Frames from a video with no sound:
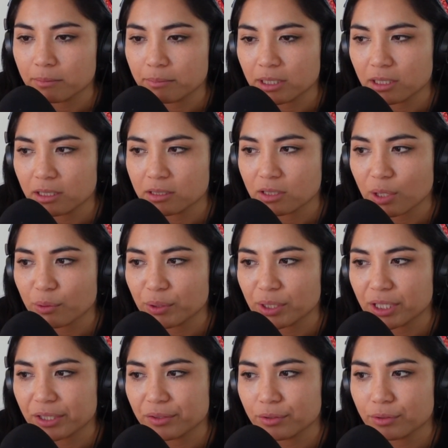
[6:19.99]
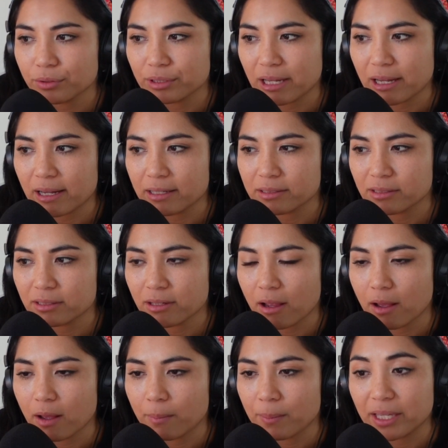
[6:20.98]
because I already knew that
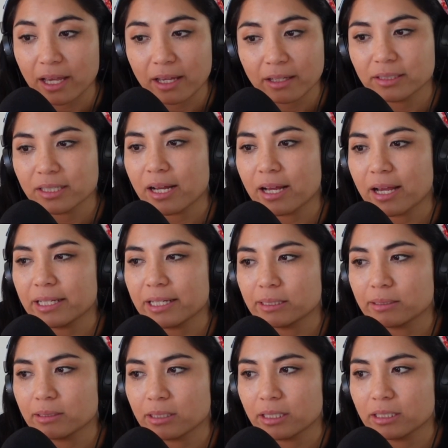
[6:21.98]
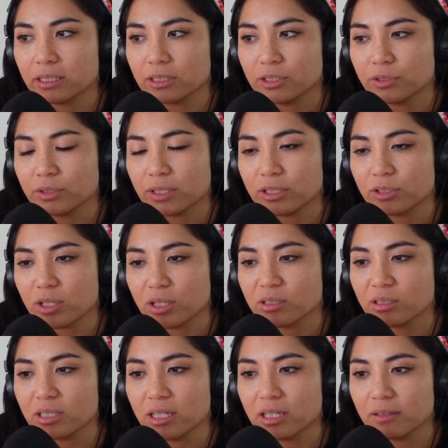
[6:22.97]
that I kind of knew that
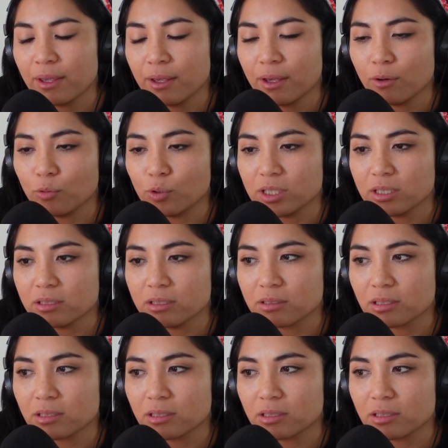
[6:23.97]
Justin was